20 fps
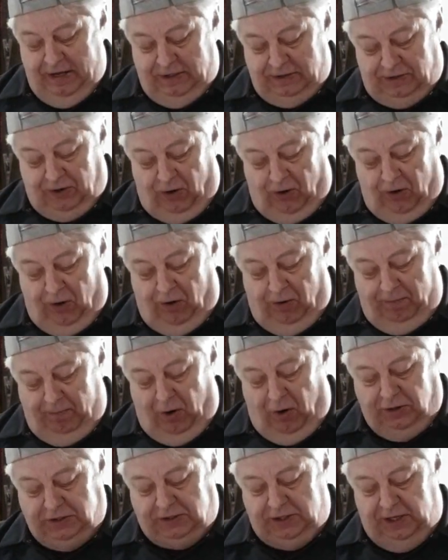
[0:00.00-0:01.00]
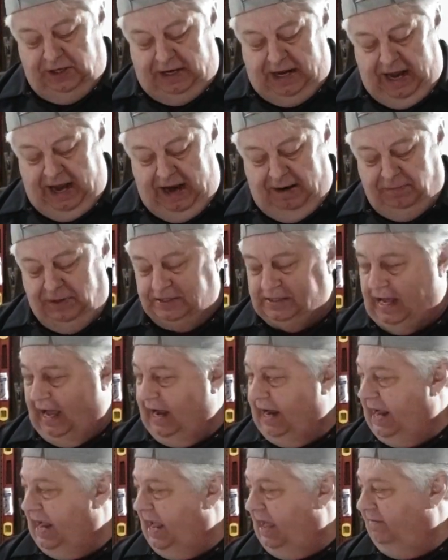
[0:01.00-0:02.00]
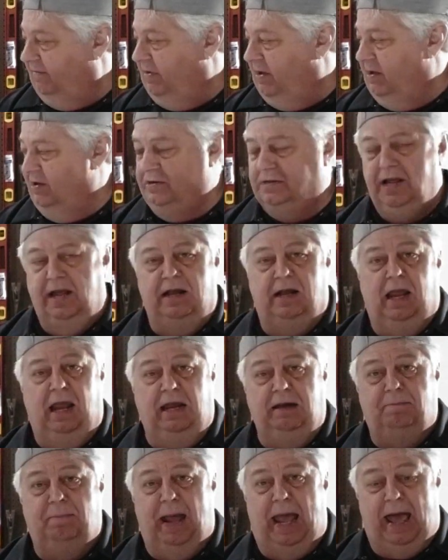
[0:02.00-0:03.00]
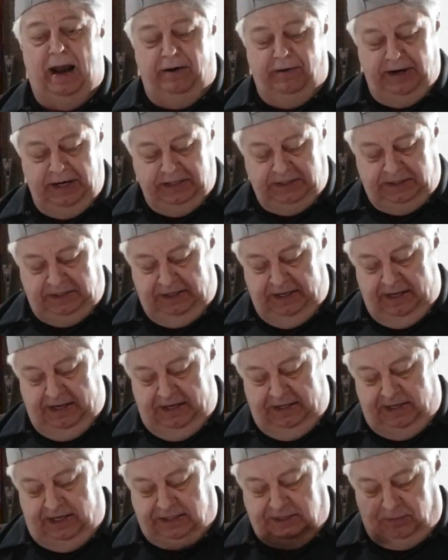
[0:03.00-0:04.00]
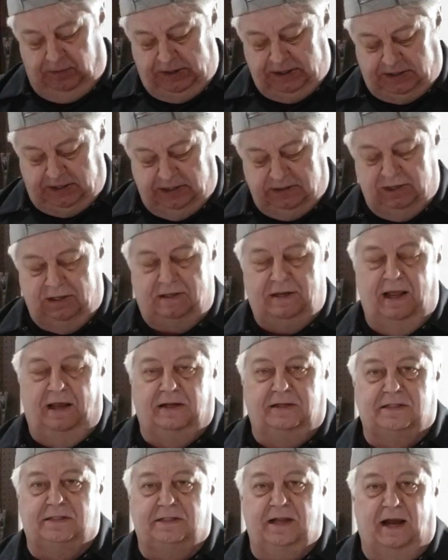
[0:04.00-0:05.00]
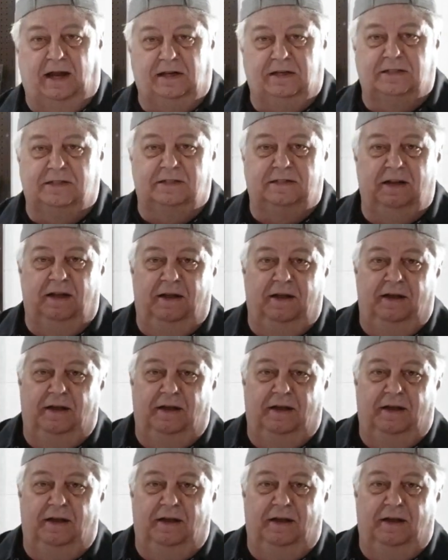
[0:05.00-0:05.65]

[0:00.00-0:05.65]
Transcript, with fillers: So most of the cameras I have here take eight batteries. This one says it takes six.